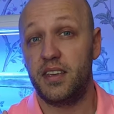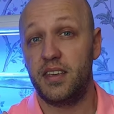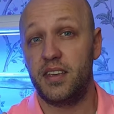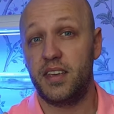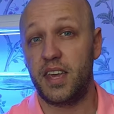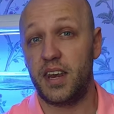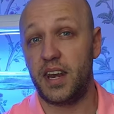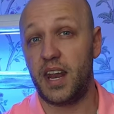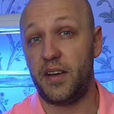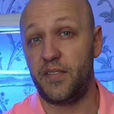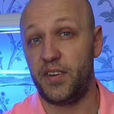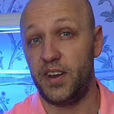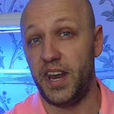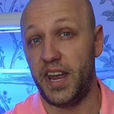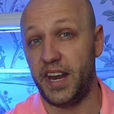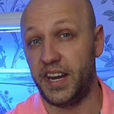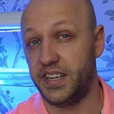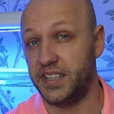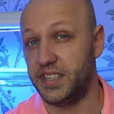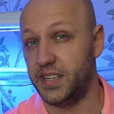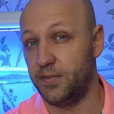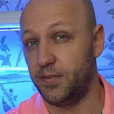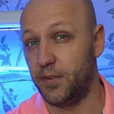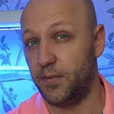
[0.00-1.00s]
can have a
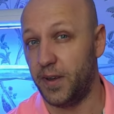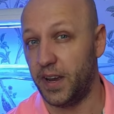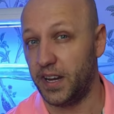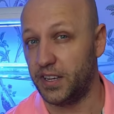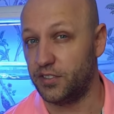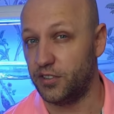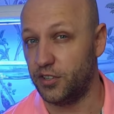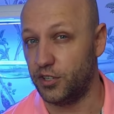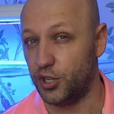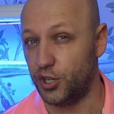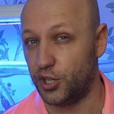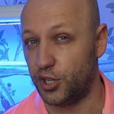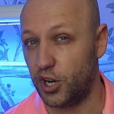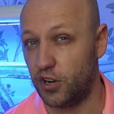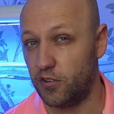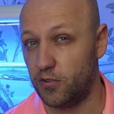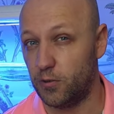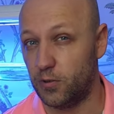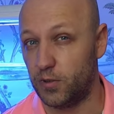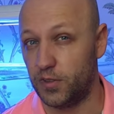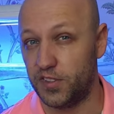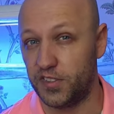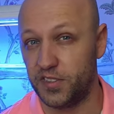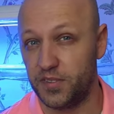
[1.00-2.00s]
negative effect on your
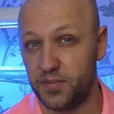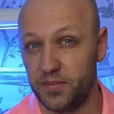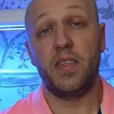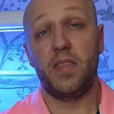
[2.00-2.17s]
corals.